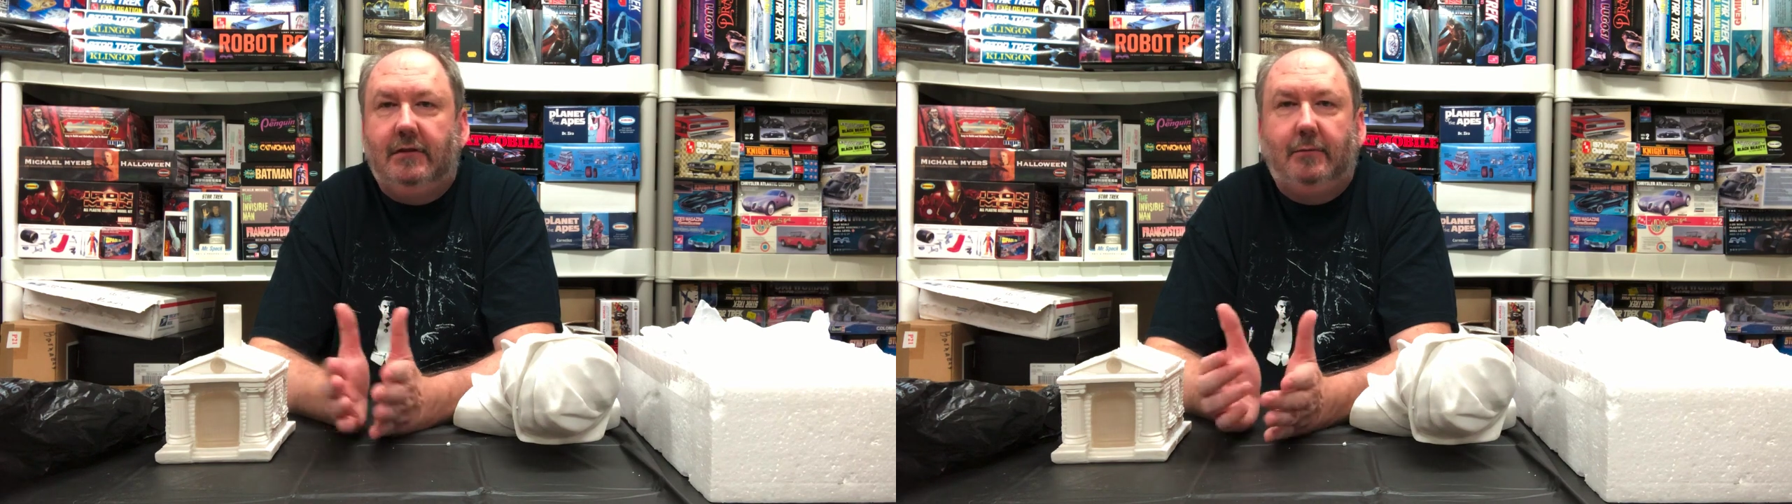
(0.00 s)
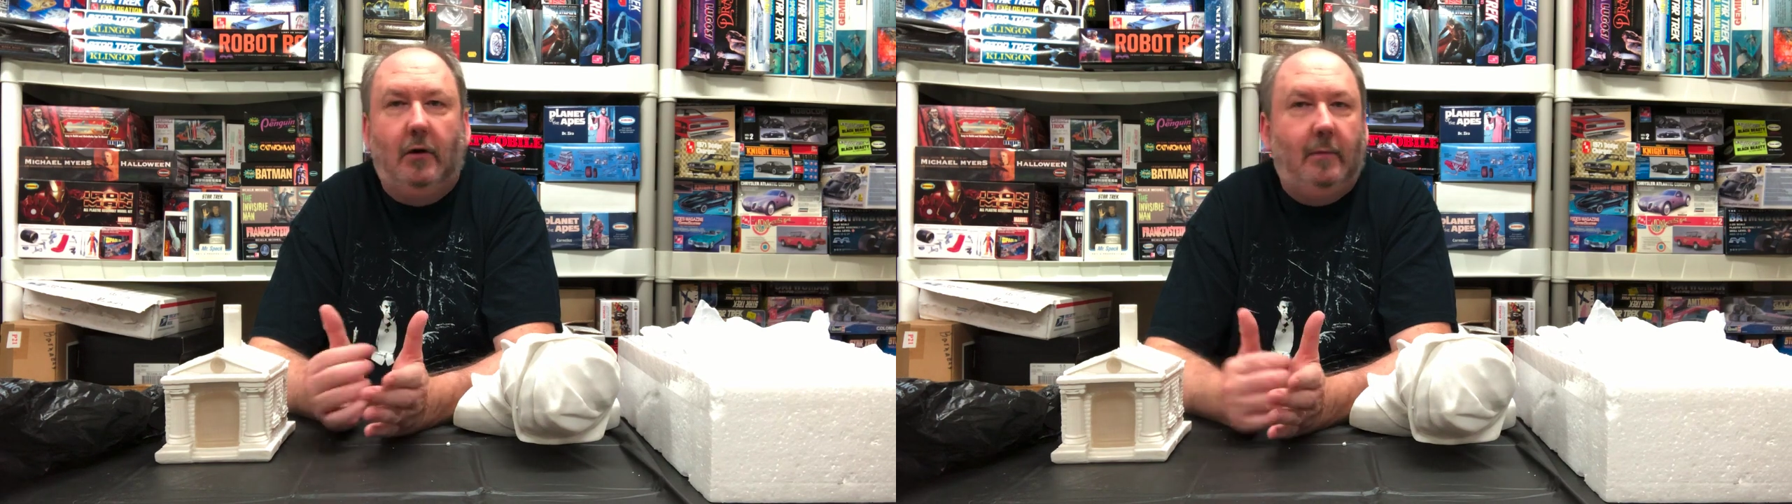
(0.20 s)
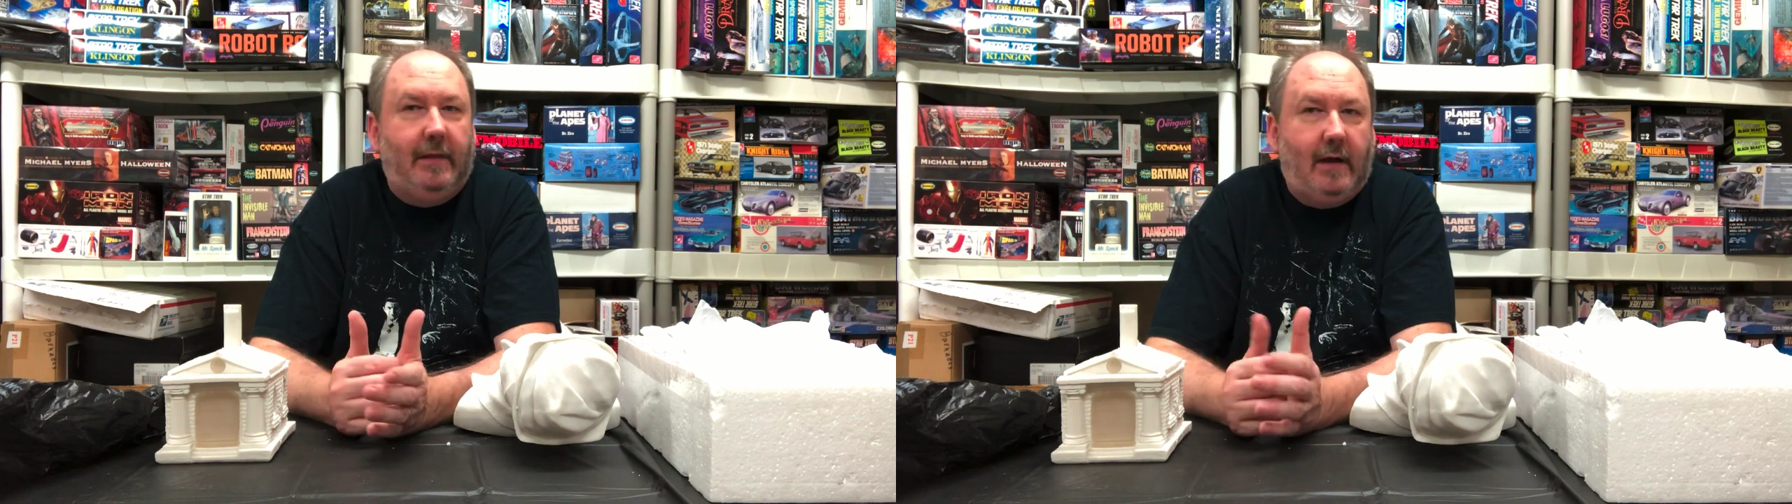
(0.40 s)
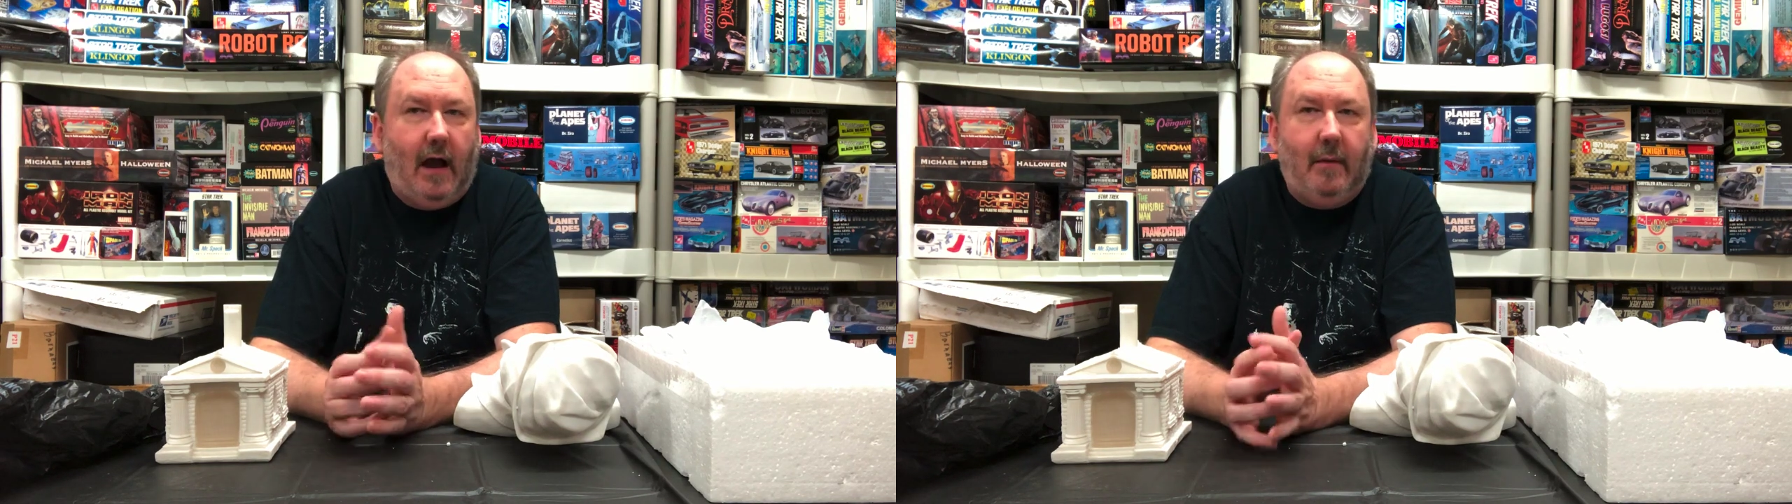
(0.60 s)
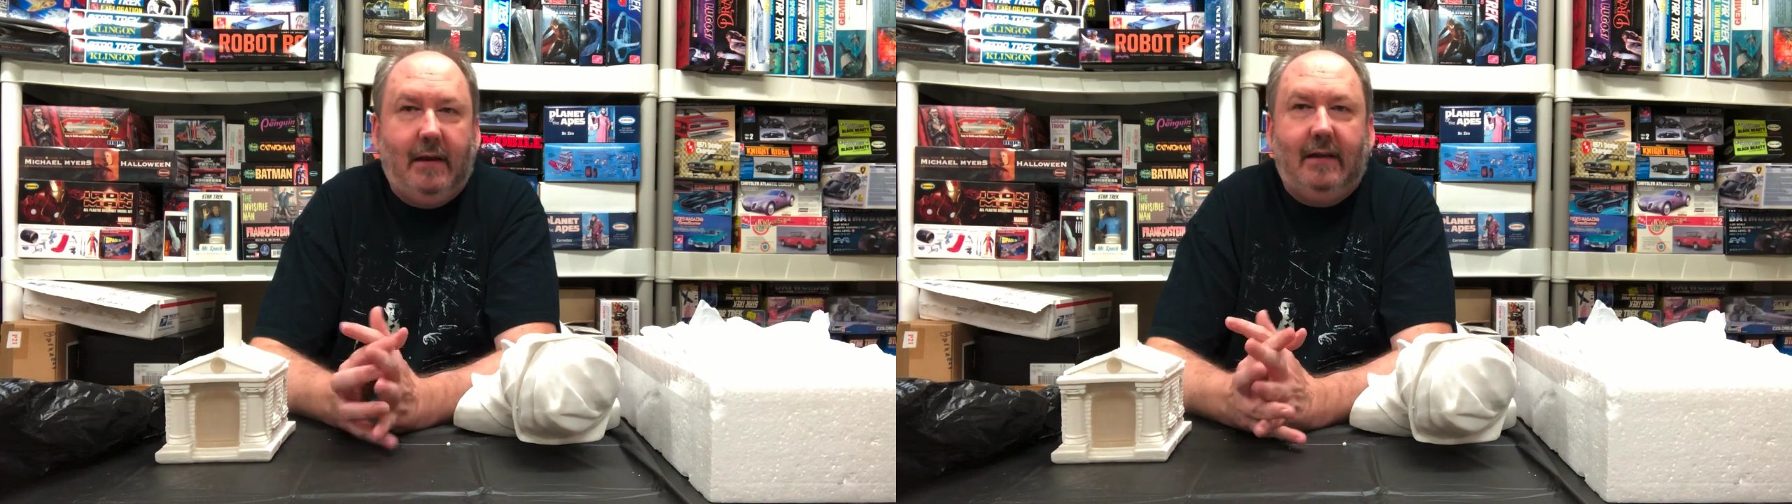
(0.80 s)
just put them in the
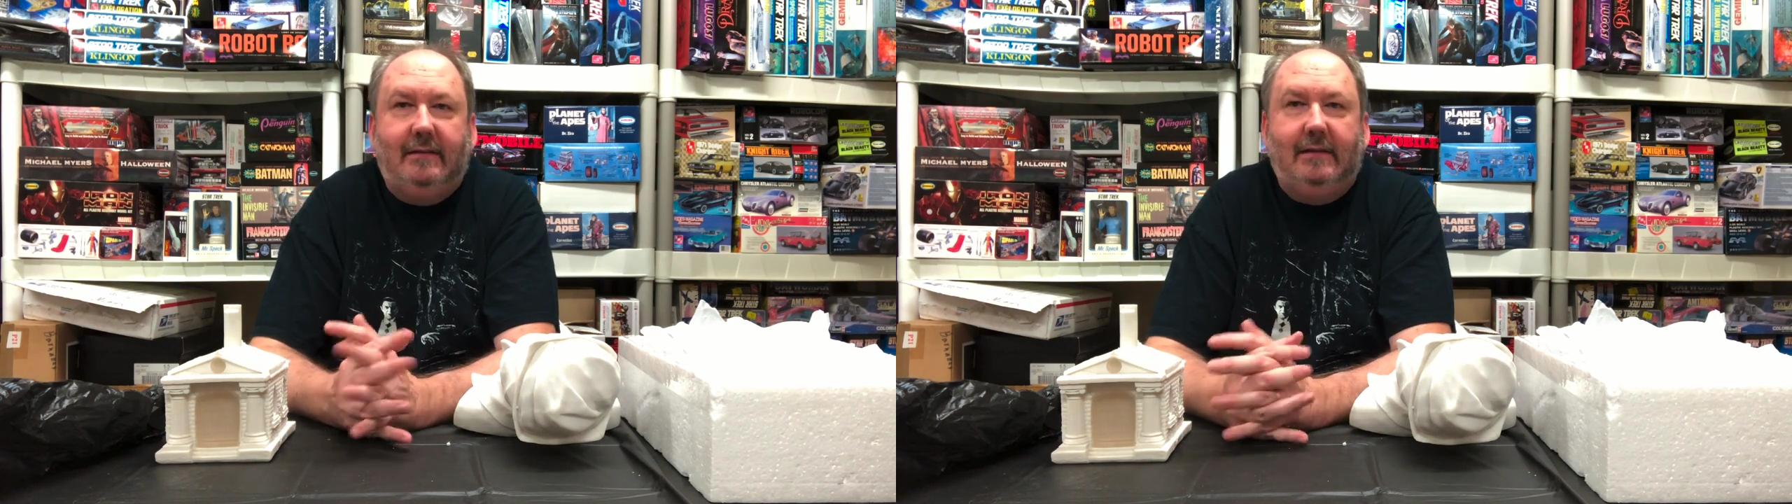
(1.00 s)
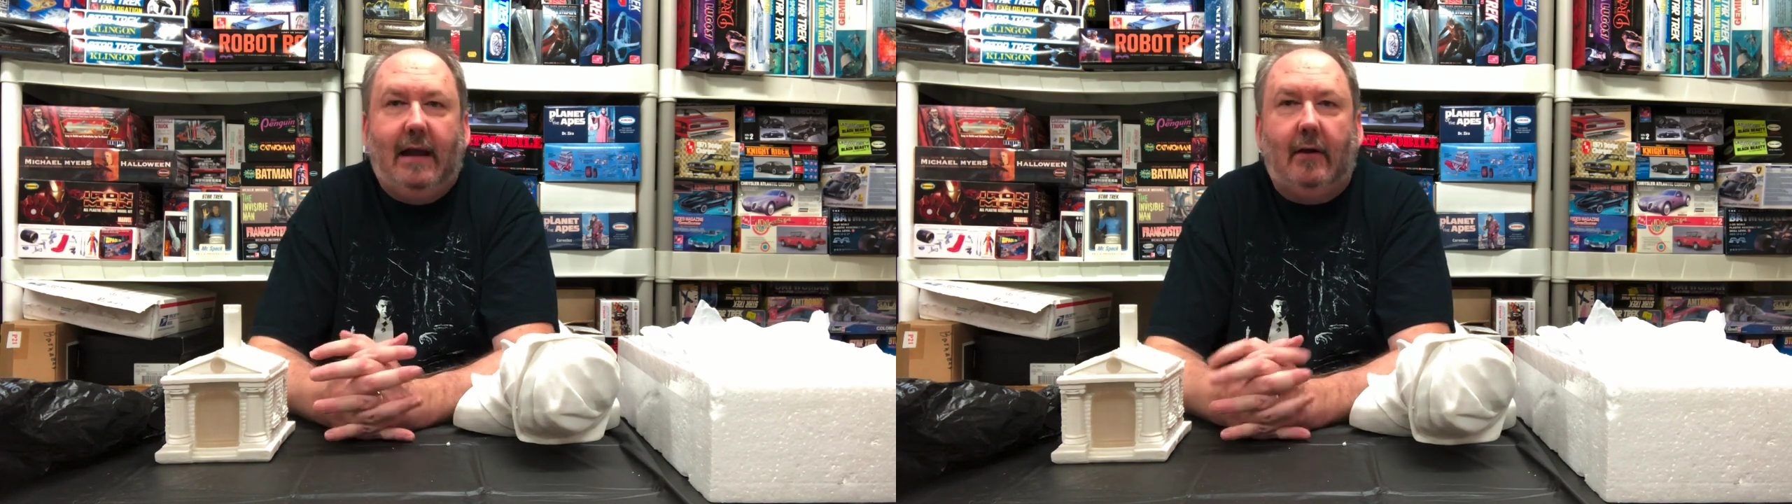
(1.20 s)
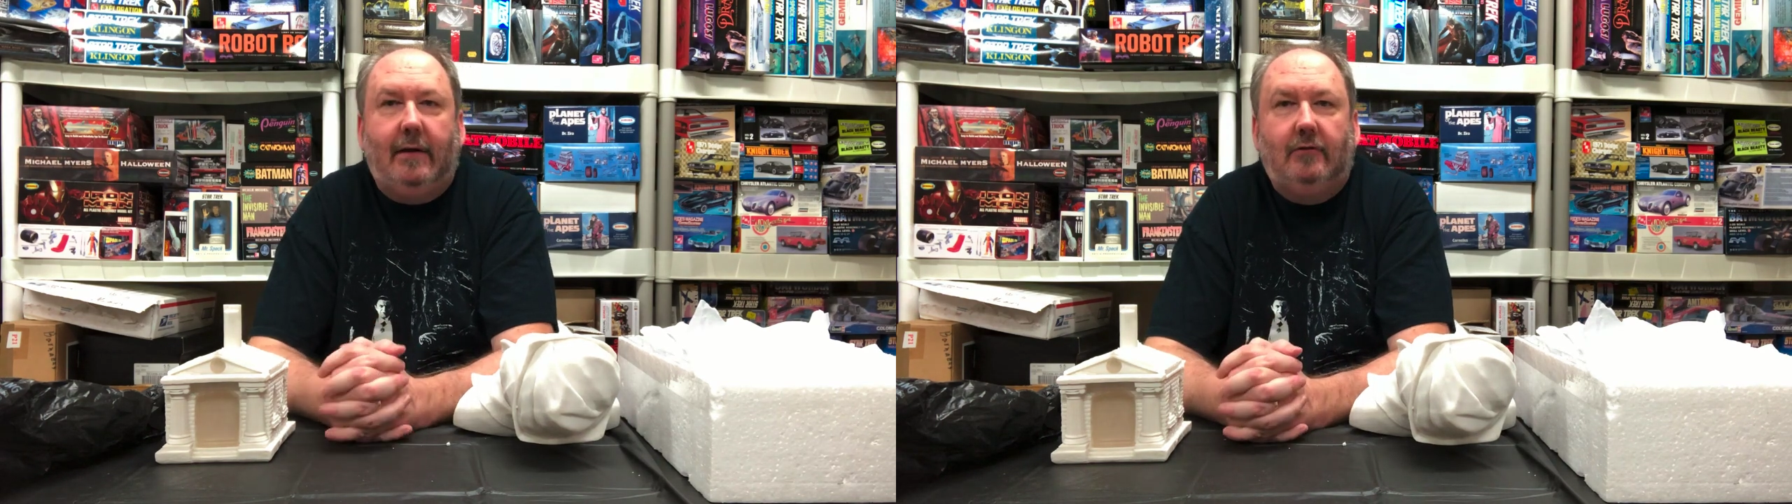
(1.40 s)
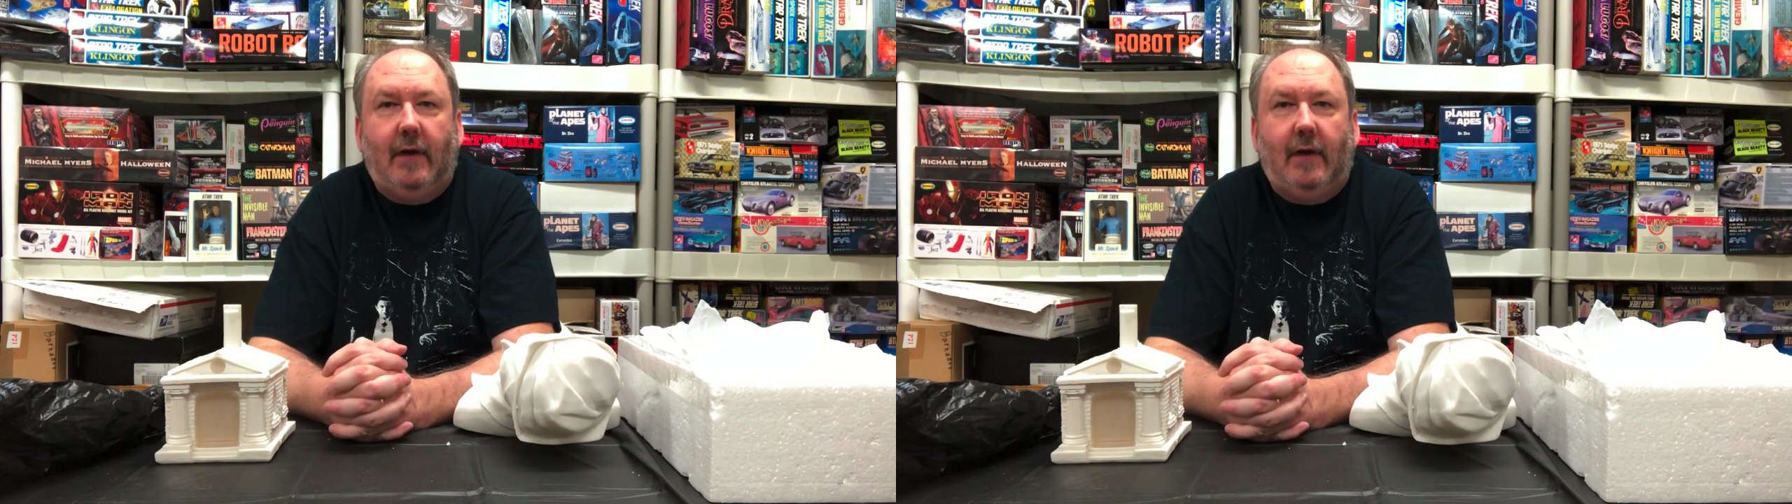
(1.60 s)
comments and I'll